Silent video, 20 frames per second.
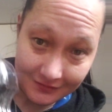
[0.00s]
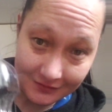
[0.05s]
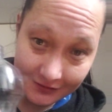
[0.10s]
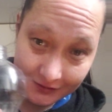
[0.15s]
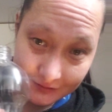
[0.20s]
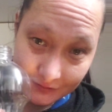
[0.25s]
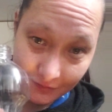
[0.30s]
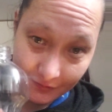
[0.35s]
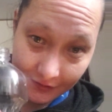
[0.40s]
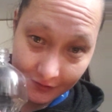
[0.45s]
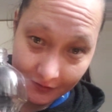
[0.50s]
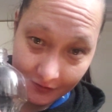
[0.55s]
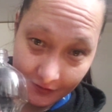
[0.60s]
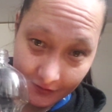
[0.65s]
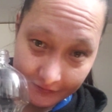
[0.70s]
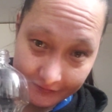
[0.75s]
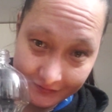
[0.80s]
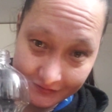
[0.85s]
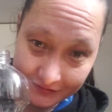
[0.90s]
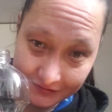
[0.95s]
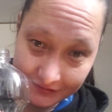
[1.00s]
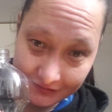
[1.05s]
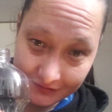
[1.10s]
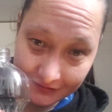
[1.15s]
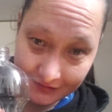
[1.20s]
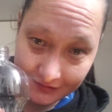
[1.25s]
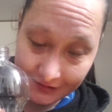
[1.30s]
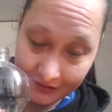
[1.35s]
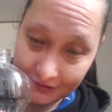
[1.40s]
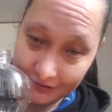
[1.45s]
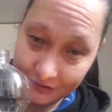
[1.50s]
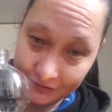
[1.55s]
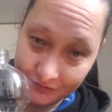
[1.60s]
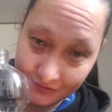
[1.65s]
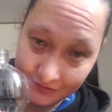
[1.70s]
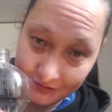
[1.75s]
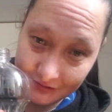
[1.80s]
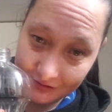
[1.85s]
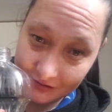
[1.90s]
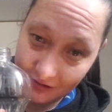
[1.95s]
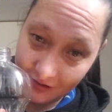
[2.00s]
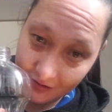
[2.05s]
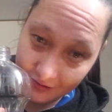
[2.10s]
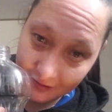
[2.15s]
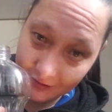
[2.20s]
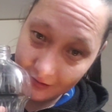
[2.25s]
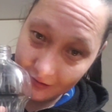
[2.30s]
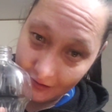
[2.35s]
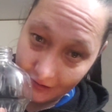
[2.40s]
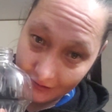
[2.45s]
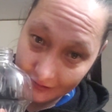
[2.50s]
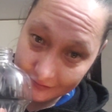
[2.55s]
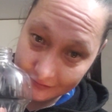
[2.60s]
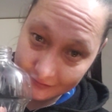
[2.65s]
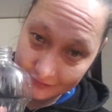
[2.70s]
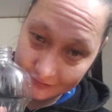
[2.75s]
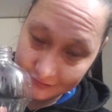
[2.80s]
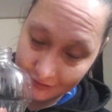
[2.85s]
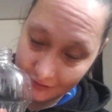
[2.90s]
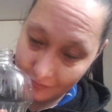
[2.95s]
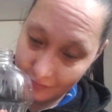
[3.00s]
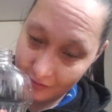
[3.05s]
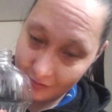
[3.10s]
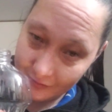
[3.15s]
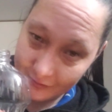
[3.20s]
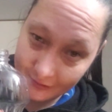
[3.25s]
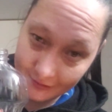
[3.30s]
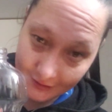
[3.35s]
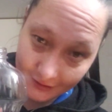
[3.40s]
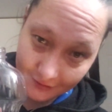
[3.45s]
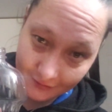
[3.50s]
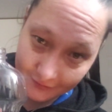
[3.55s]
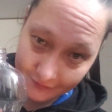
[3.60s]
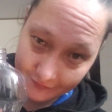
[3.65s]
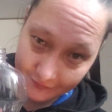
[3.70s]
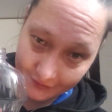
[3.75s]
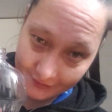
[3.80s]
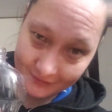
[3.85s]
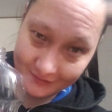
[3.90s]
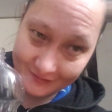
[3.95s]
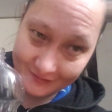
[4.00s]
This one, obviously. And this one did not last. I'm already out of it.